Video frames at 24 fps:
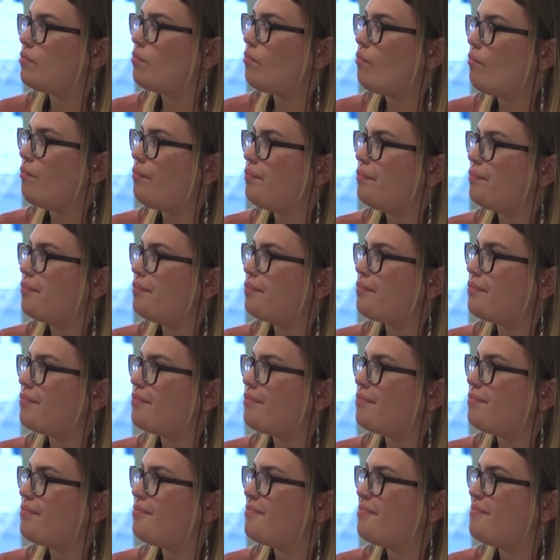
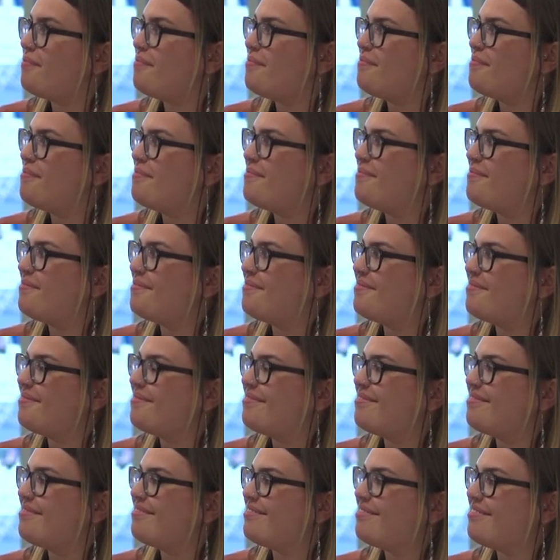
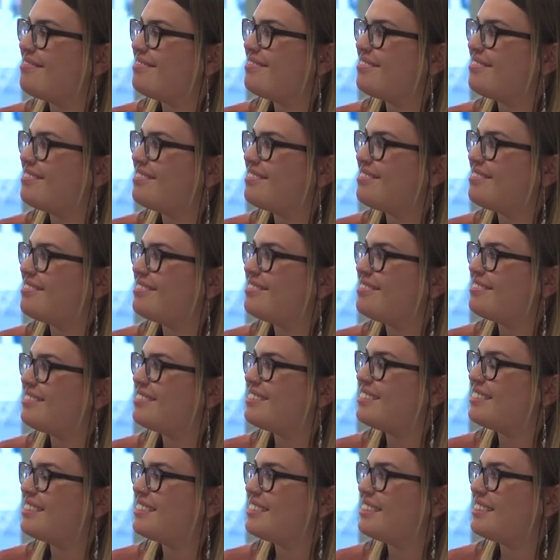
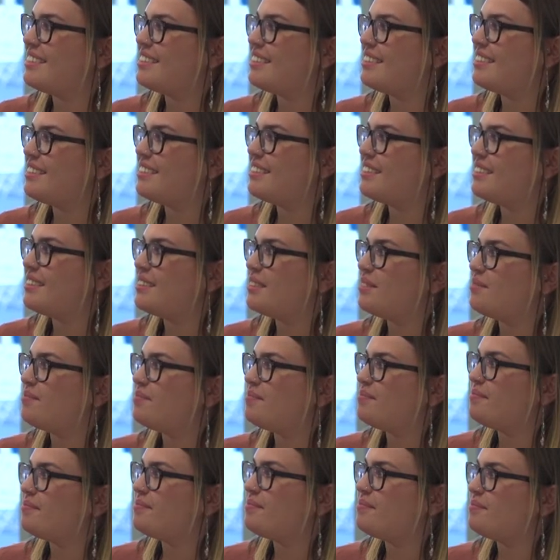
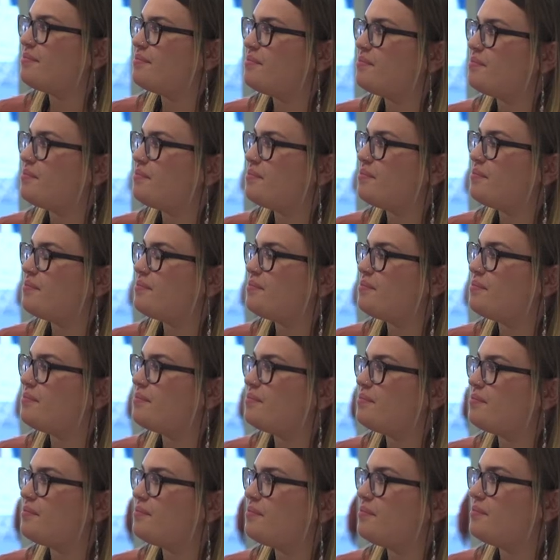
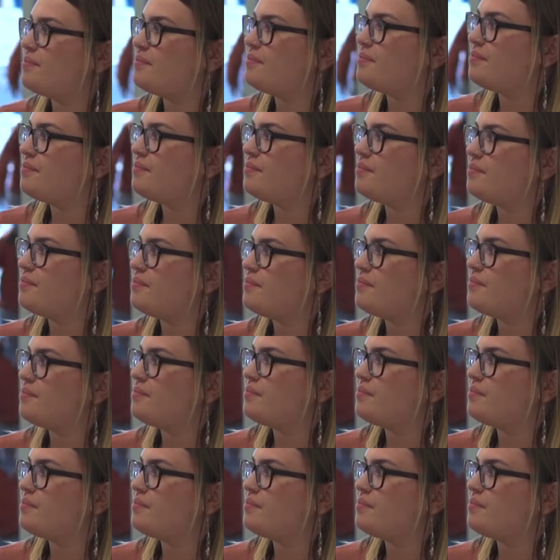(not speaking)